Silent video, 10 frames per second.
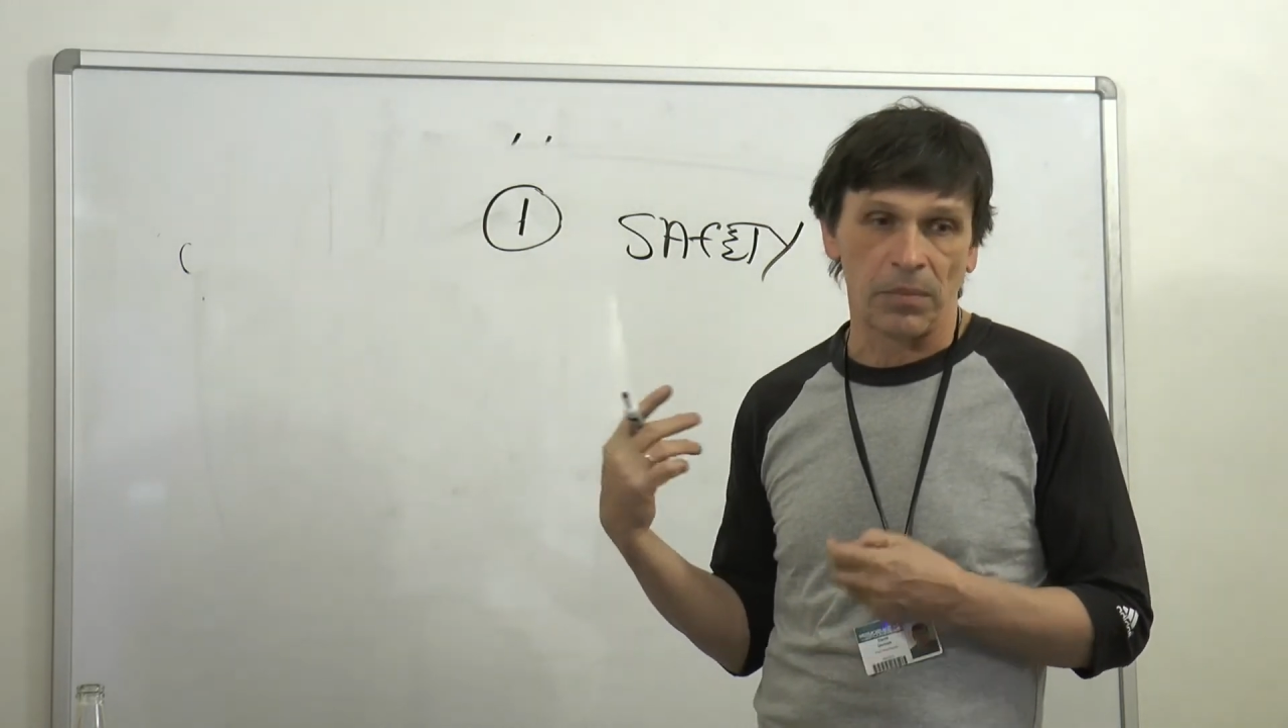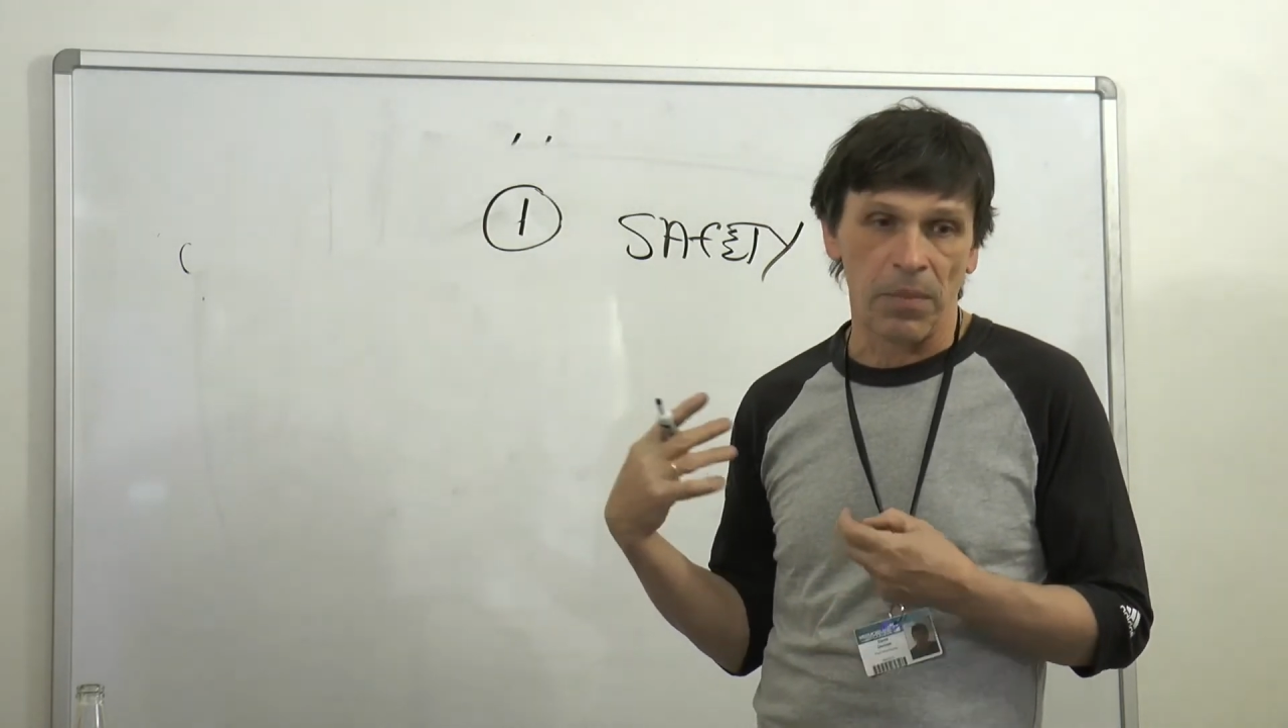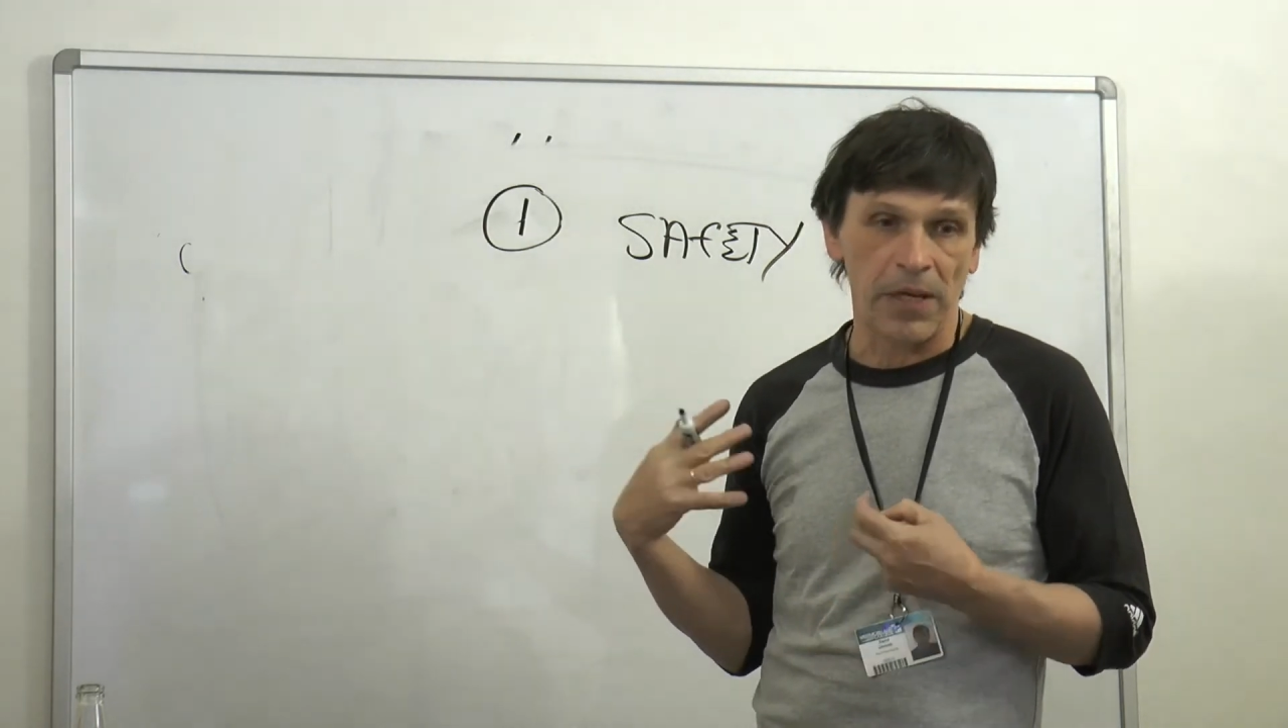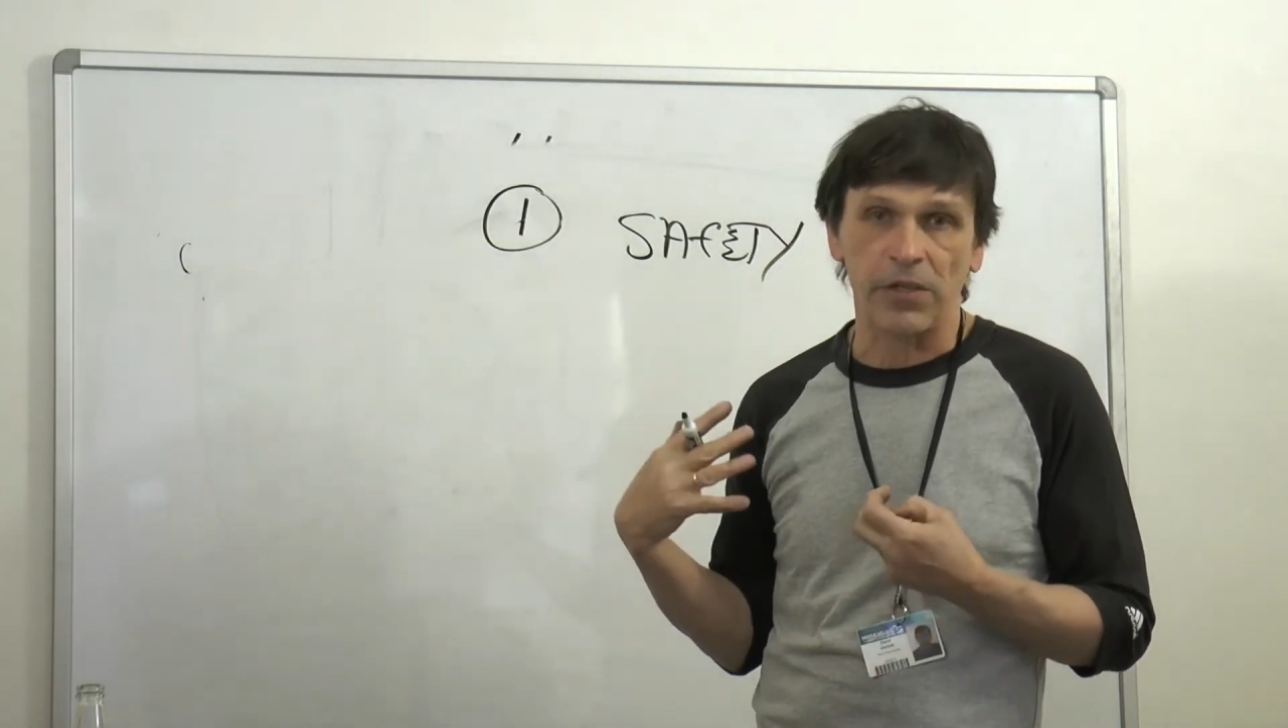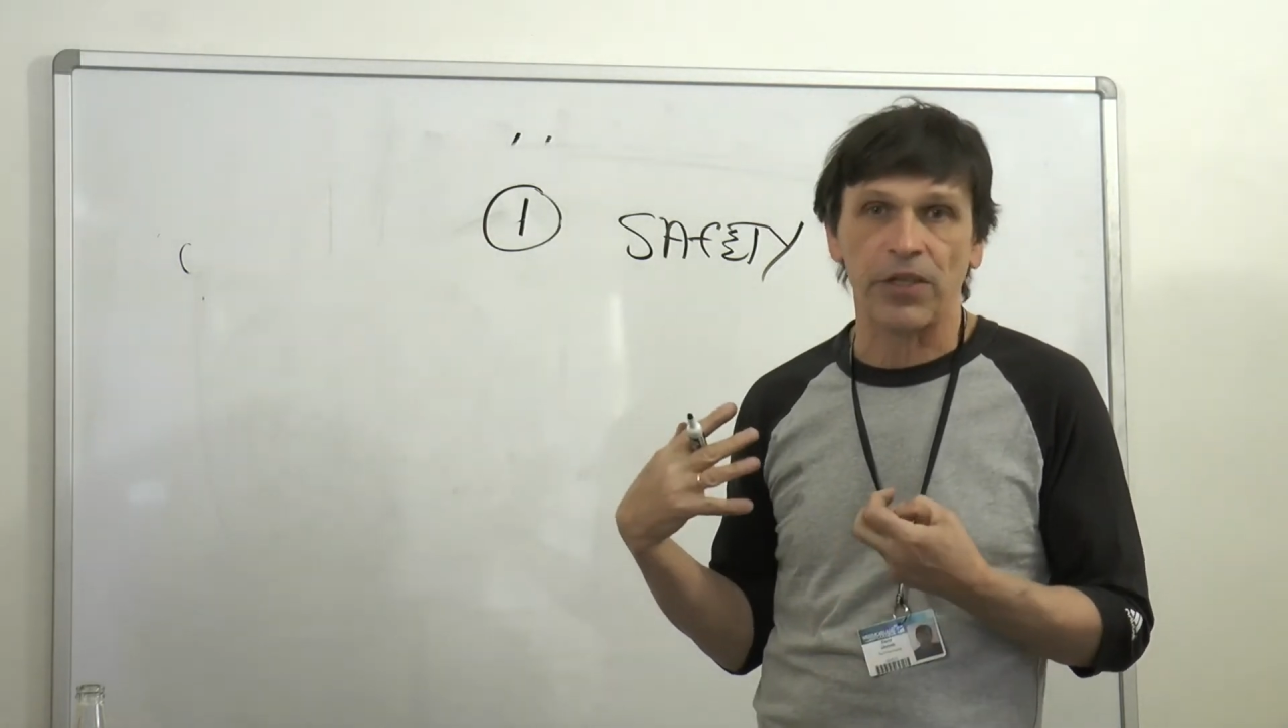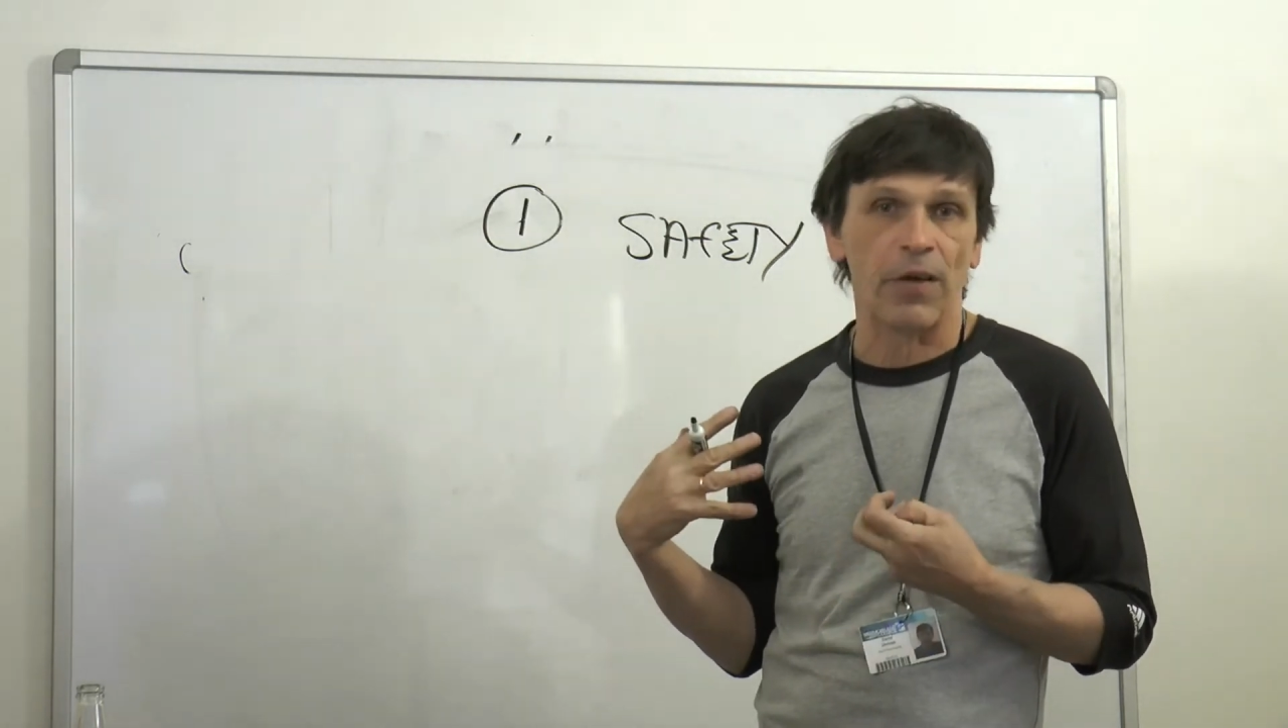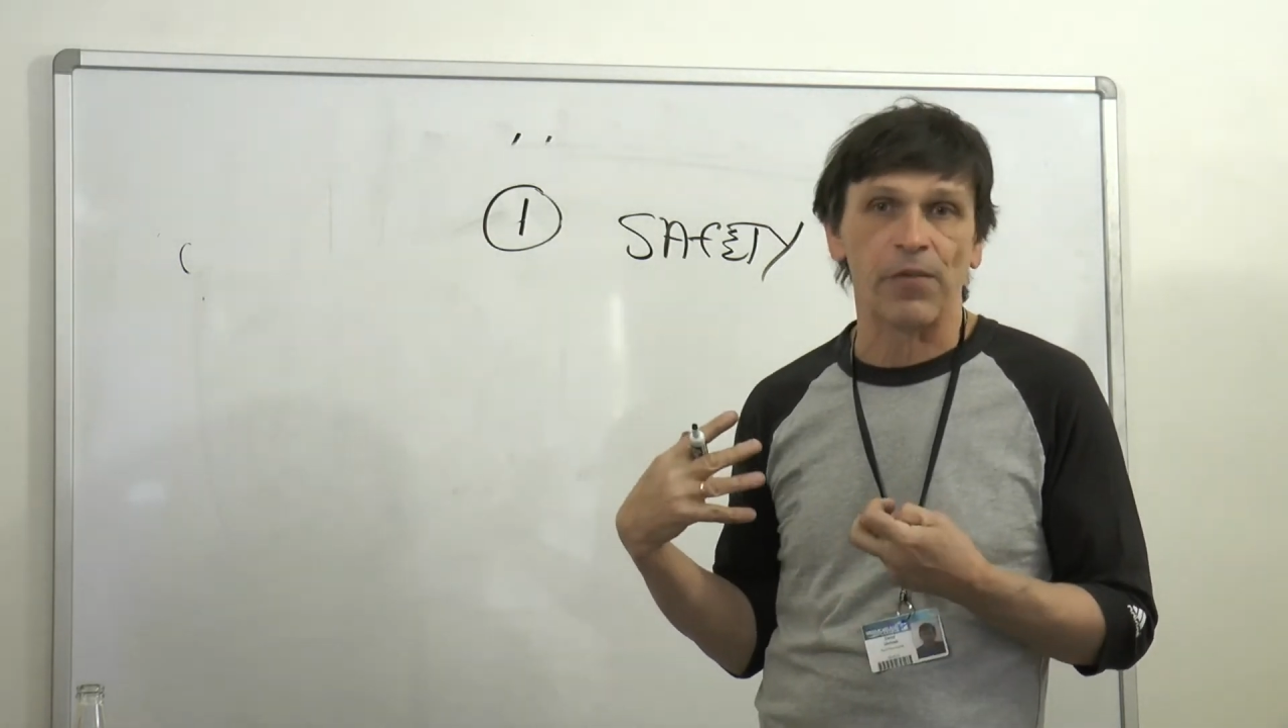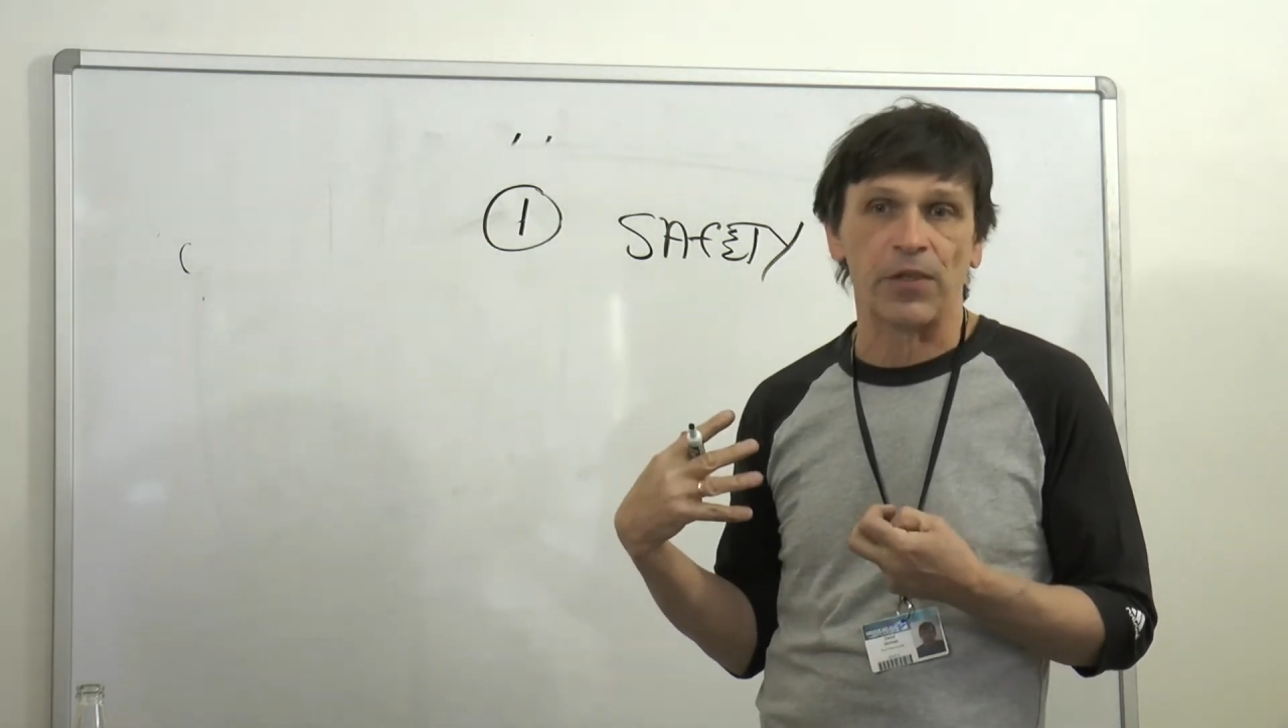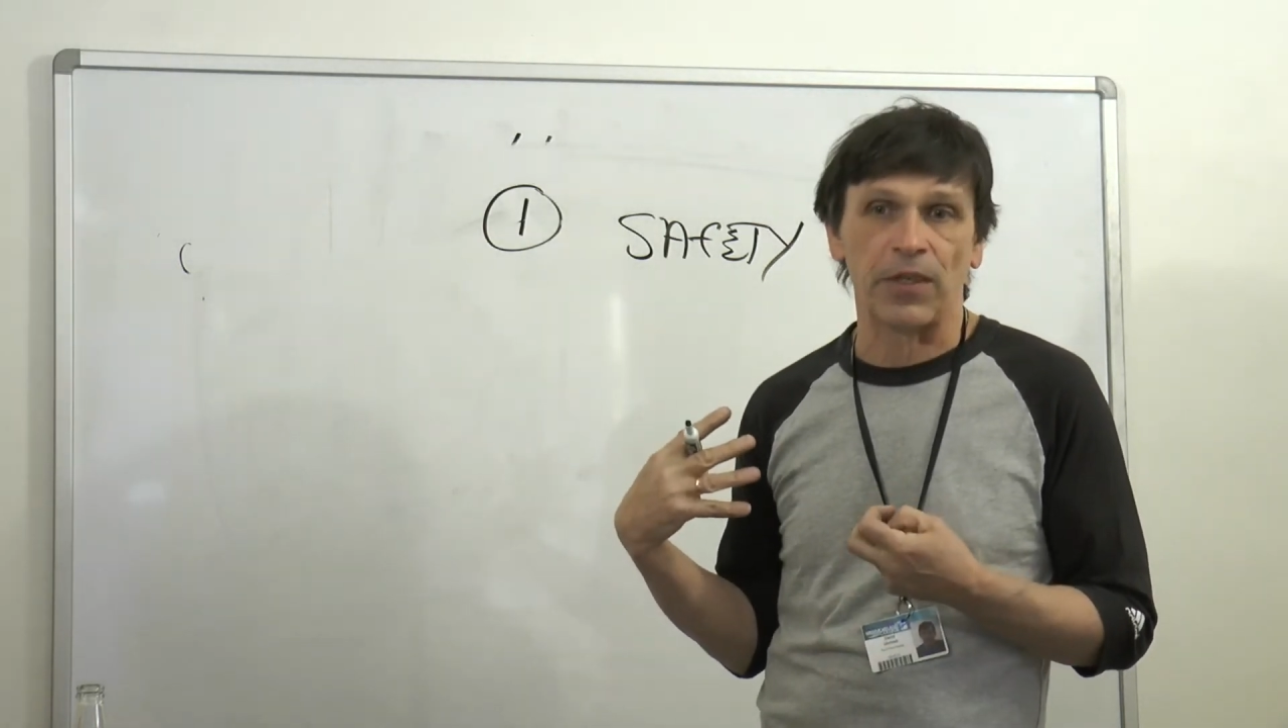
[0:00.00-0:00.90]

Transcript: make yourself the